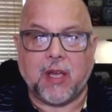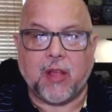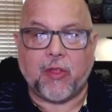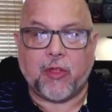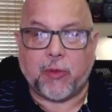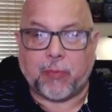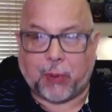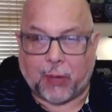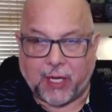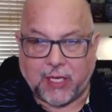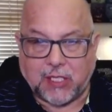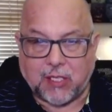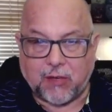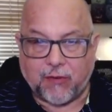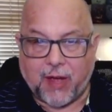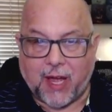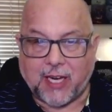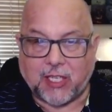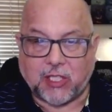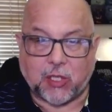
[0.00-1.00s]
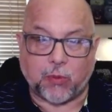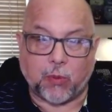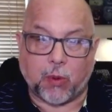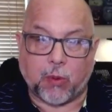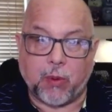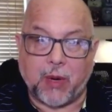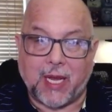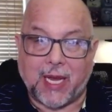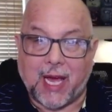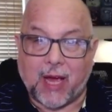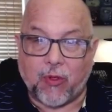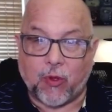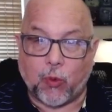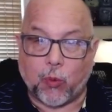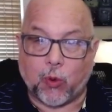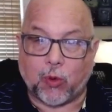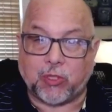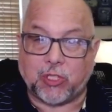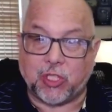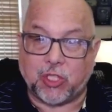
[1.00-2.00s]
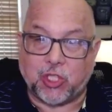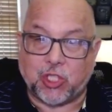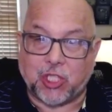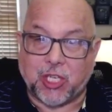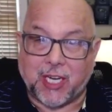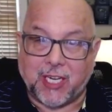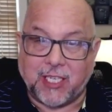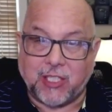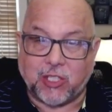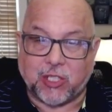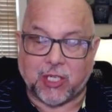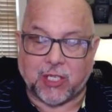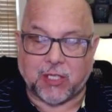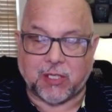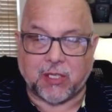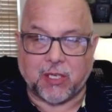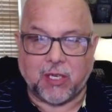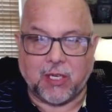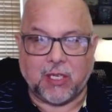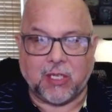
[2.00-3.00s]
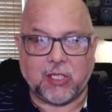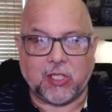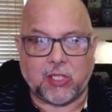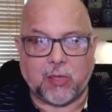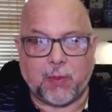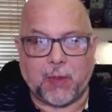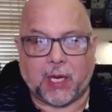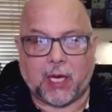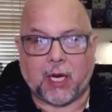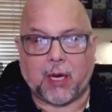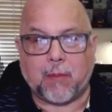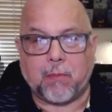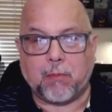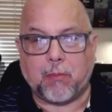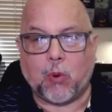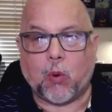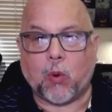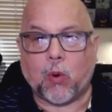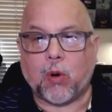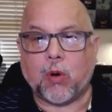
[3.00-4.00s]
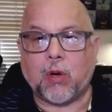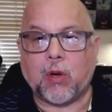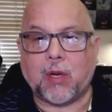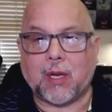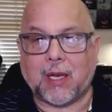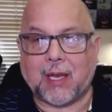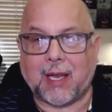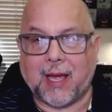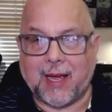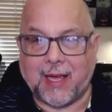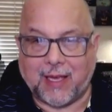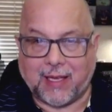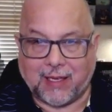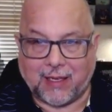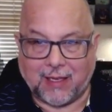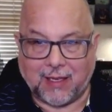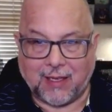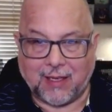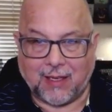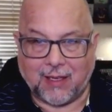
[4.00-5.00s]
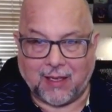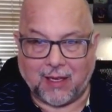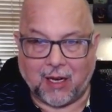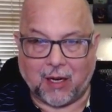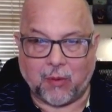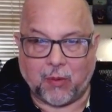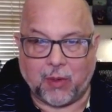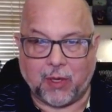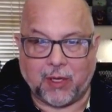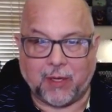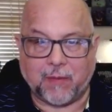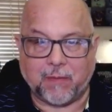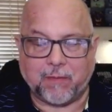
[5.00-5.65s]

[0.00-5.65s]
the place of action where we allow the word to change us to become more like Yahweh.